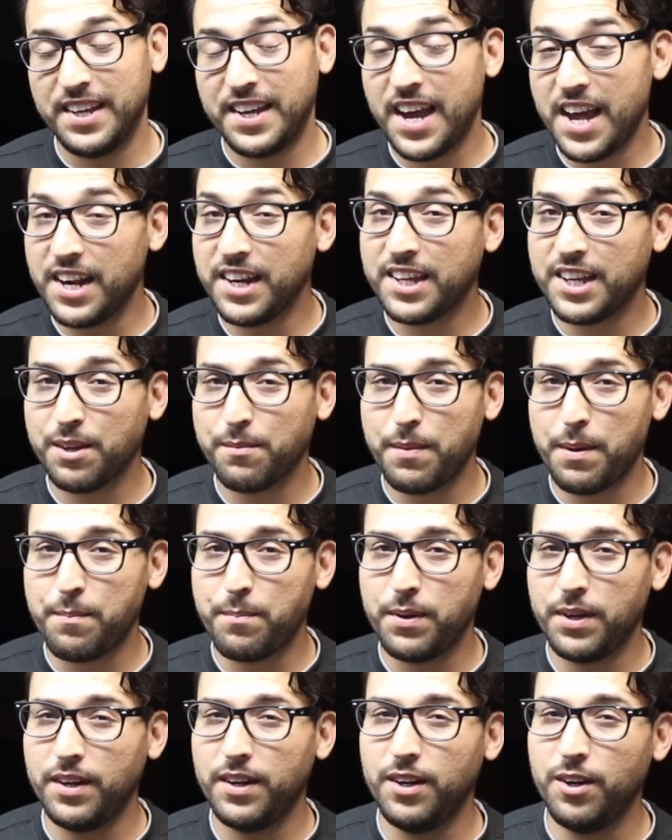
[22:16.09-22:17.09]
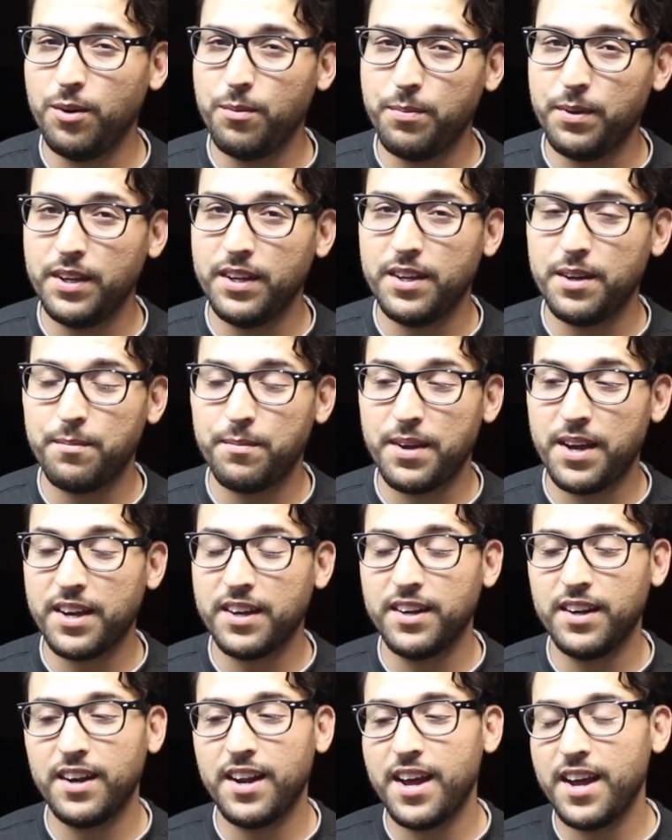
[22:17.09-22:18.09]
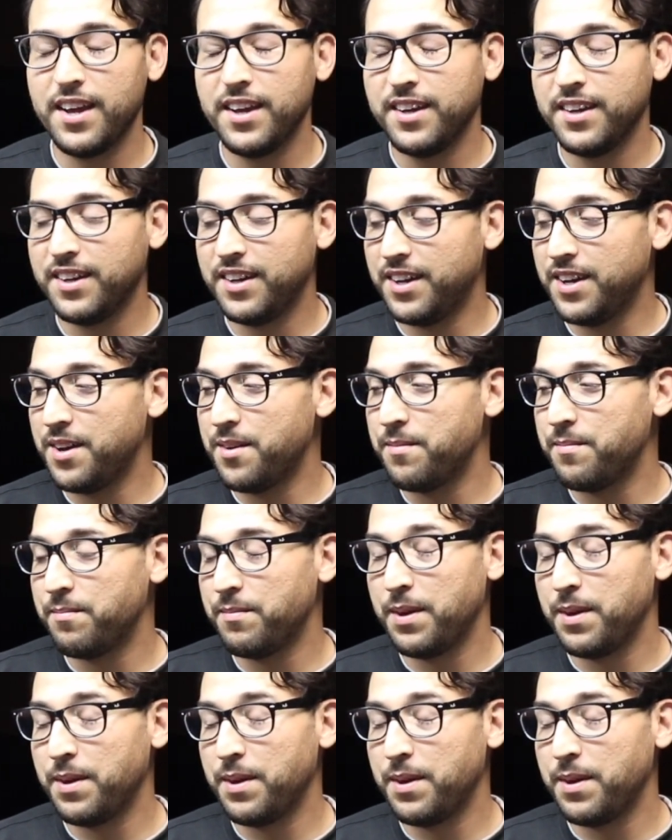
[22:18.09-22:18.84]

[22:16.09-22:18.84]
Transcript: It kind of kicked my butt a little bit, I'm not gonna lie.